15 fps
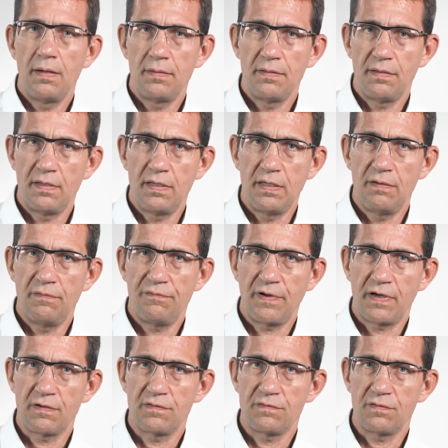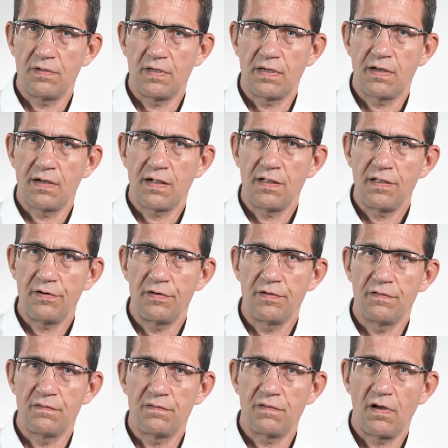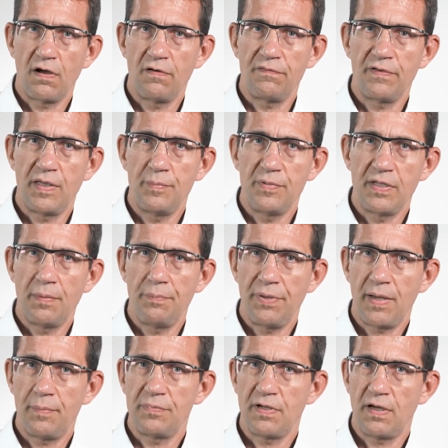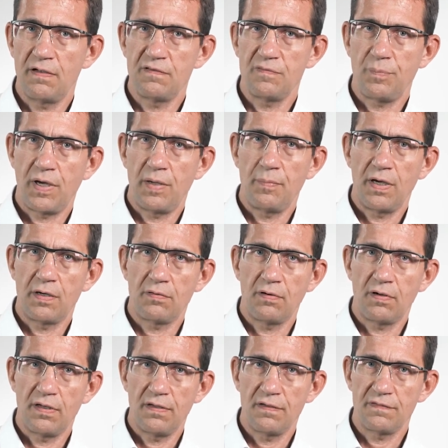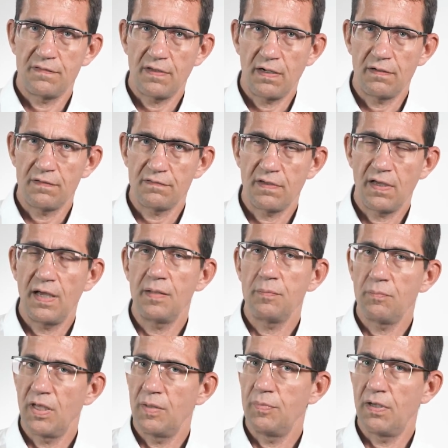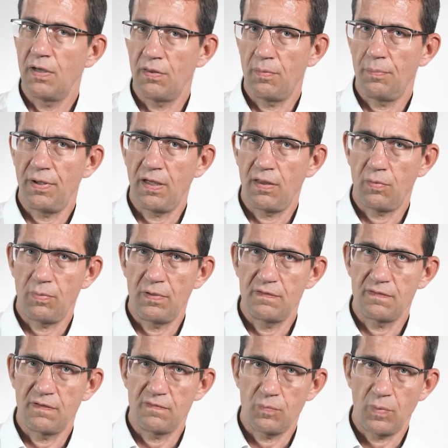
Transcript: the phagocytic clearance of A-beta peptides by microglia cells and maybe other pathways as